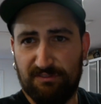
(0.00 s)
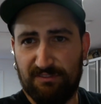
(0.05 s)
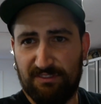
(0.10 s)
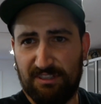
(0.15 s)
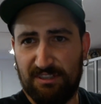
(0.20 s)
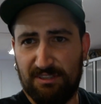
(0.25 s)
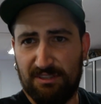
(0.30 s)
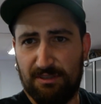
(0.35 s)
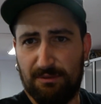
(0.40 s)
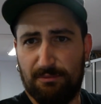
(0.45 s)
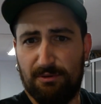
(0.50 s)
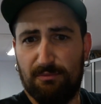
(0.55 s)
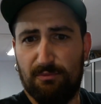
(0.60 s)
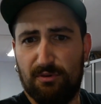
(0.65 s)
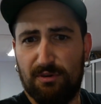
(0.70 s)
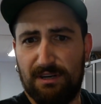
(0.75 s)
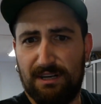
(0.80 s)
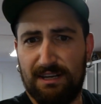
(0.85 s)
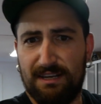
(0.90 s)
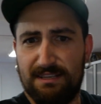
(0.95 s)
here a little bit
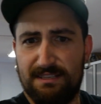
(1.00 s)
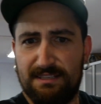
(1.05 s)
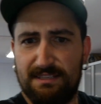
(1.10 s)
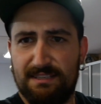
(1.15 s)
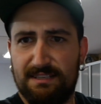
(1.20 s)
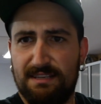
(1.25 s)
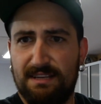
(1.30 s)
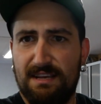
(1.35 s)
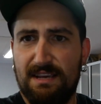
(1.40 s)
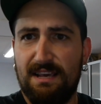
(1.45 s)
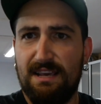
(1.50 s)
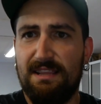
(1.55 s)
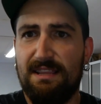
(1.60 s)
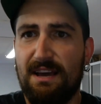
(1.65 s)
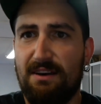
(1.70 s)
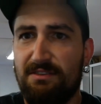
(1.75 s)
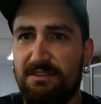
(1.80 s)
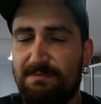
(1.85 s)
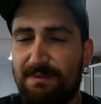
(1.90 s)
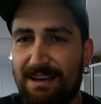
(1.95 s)
more I guess.
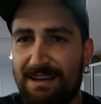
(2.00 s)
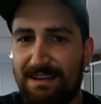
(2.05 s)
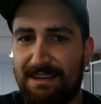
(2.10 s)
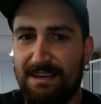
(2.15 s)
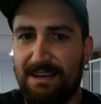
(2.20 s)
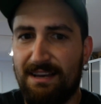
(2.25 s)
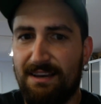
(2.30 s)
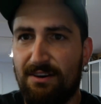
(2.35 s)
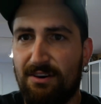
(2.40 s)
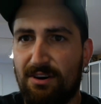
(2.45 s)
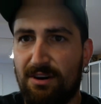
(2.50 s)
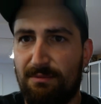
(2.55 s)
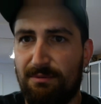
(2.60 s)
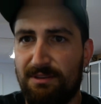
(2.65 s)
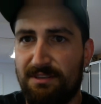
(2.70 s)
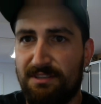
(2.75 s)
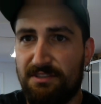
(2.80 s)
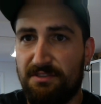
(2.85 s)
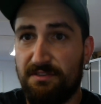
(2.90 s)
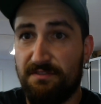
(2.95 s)
That was my horrible
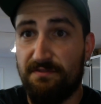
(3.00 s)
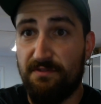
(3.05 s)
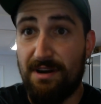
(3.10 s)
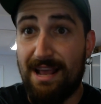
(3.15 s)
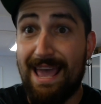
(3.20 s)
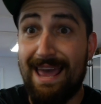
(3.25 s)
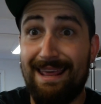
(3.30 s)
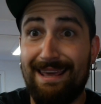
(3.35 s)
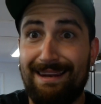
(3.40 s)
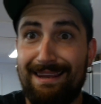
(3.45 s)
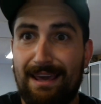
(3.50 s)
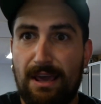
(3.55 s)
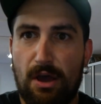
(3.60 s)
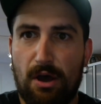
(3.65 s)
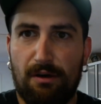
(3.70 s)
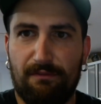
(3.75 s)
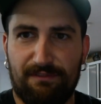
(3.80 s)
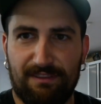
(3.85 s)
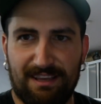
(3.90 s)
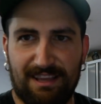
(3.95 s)
excuse for an edit.
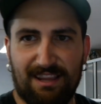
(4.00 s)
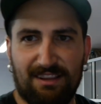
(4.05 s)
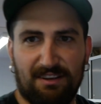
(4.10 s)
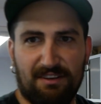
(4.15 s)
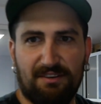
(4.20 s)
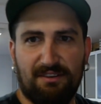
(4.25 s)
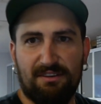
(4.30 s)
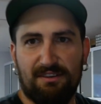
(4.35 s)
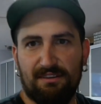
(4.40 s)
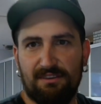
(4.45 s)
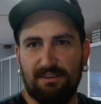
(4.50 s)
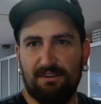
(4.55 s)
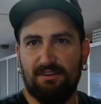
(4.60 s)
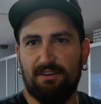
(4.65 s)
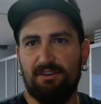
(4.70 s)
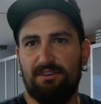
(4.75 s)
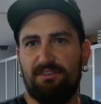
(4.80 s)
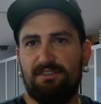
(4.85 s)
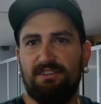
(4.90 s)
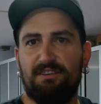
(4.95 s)
Hopefully it looked
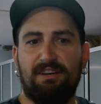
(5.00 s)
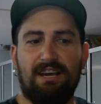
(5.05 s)
good to you